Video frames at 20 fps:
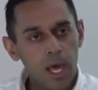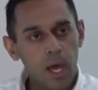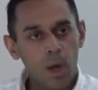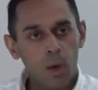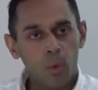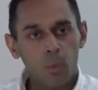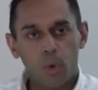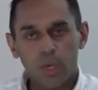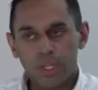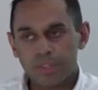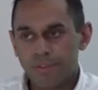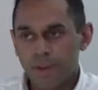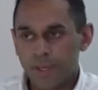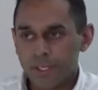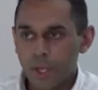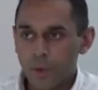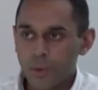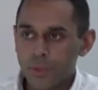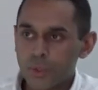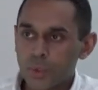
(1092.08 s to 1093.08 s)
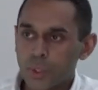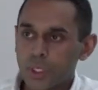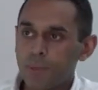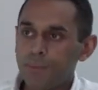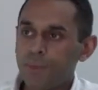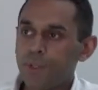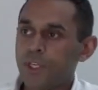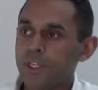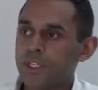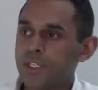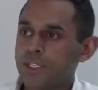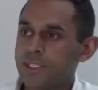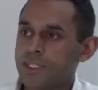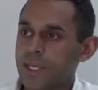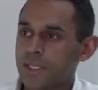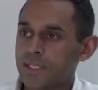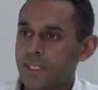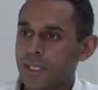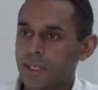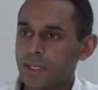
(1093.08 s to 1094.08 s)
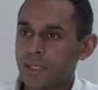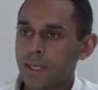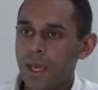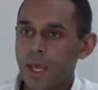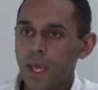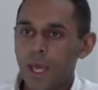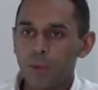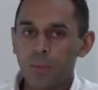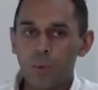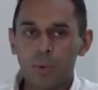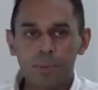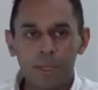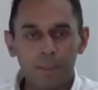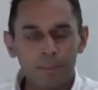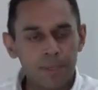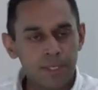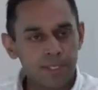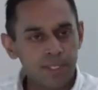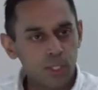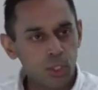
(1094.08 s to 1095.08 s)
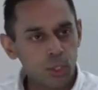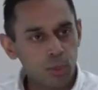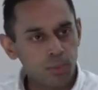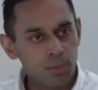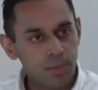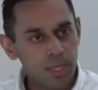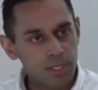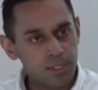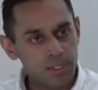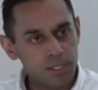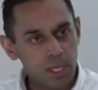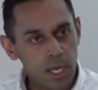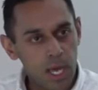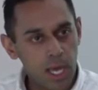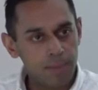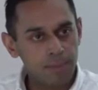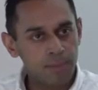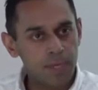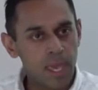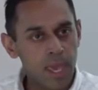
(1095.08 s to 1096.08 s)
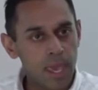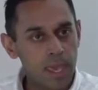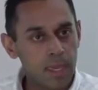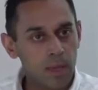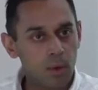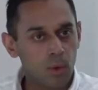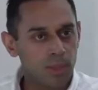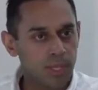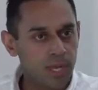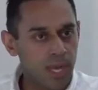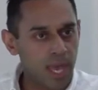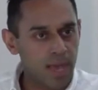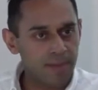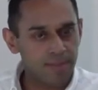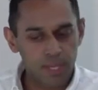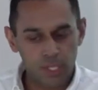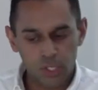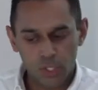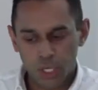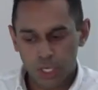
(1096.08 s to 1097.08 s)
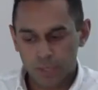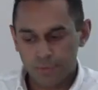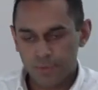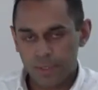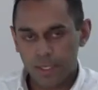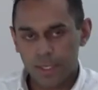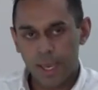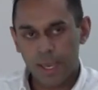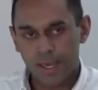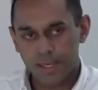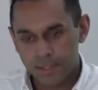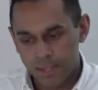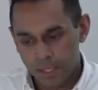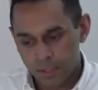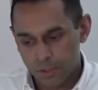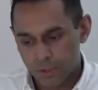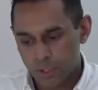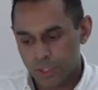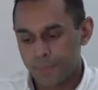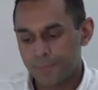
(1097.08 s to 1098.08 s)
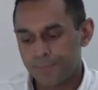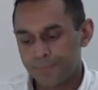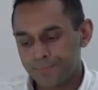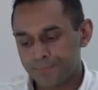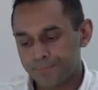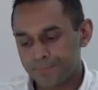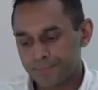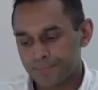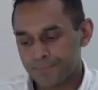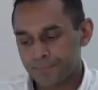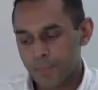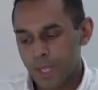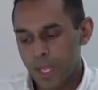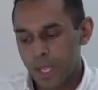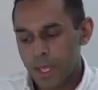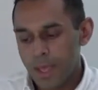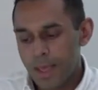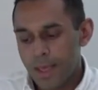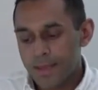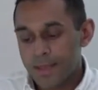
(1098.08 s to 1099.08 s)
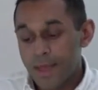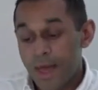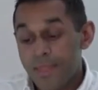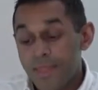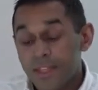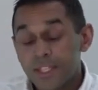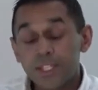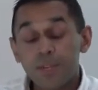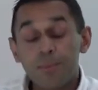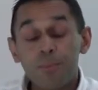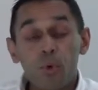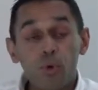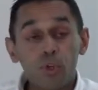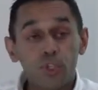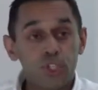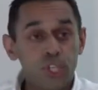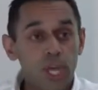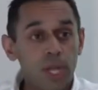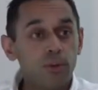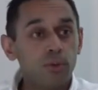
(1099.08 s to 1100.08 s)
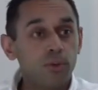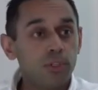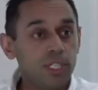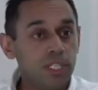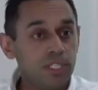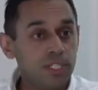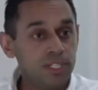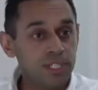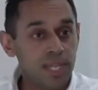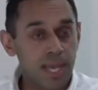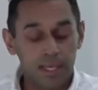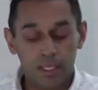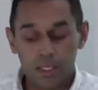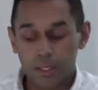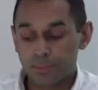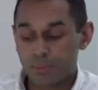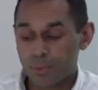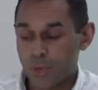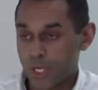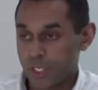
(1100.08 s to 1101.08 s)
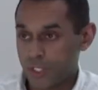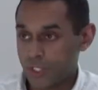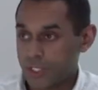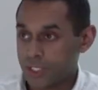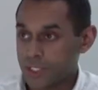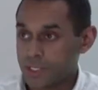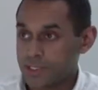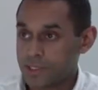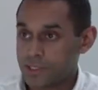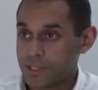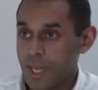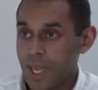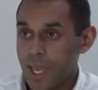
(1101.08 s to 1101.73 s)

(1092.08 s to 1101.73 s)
What if I go into a community setting? Will people assume that I'm gay or that I have HIV, etc.? And there's a more general need to tackle prejudice.